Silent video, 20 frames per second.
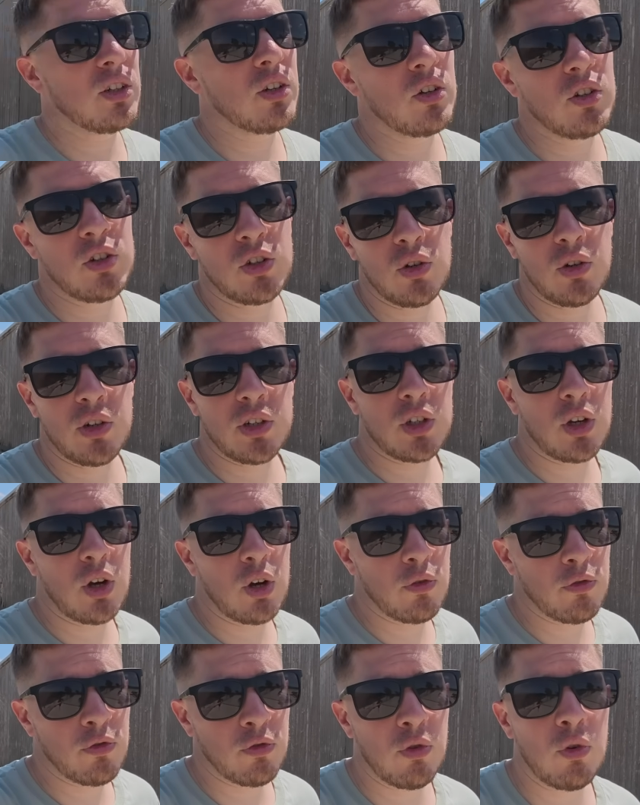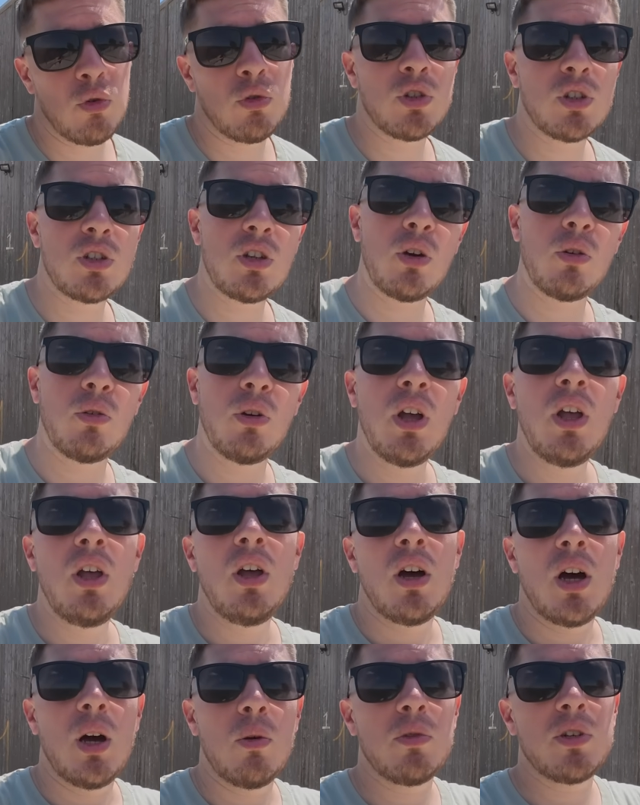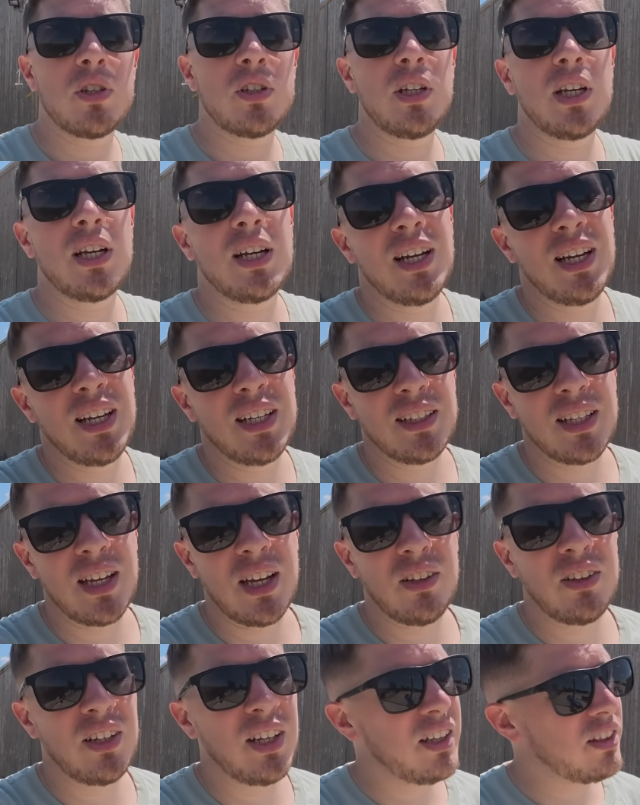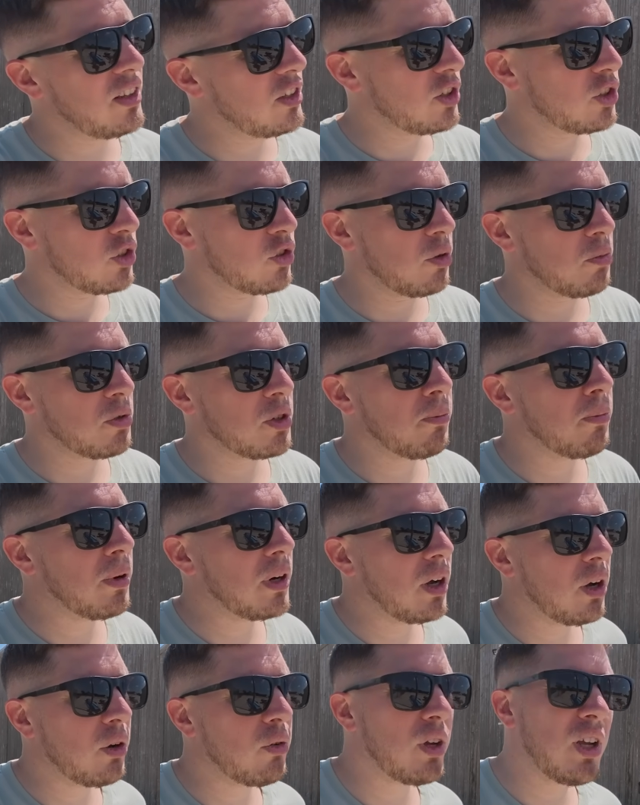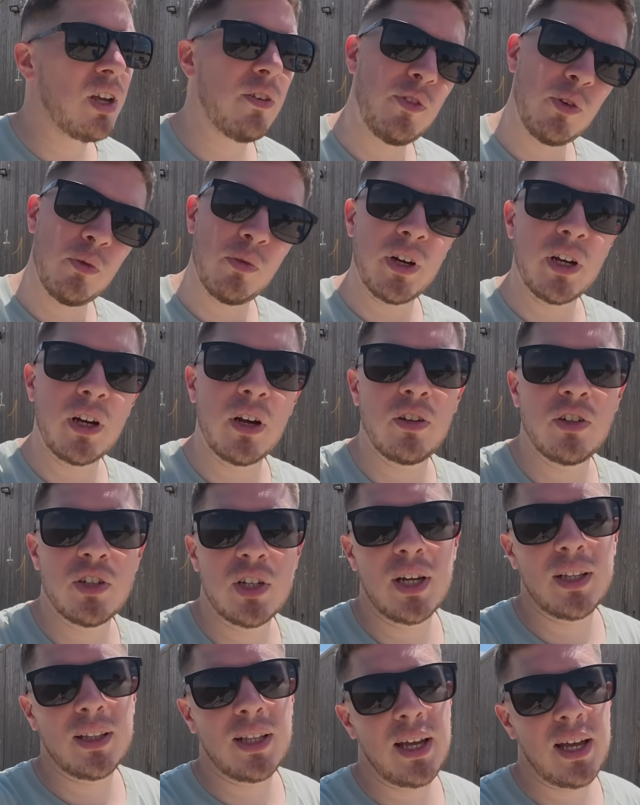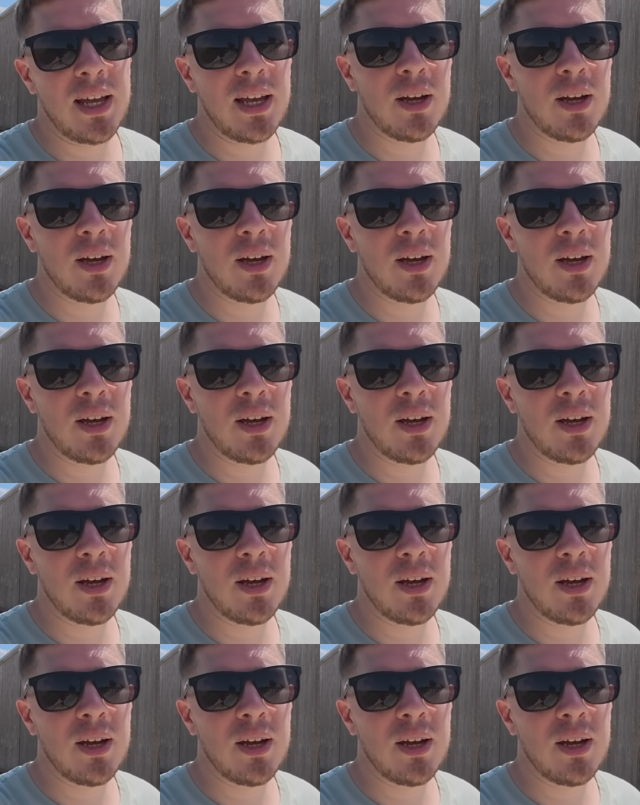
a good choice overall. So I will stick a link down in the description below if you want to go and check that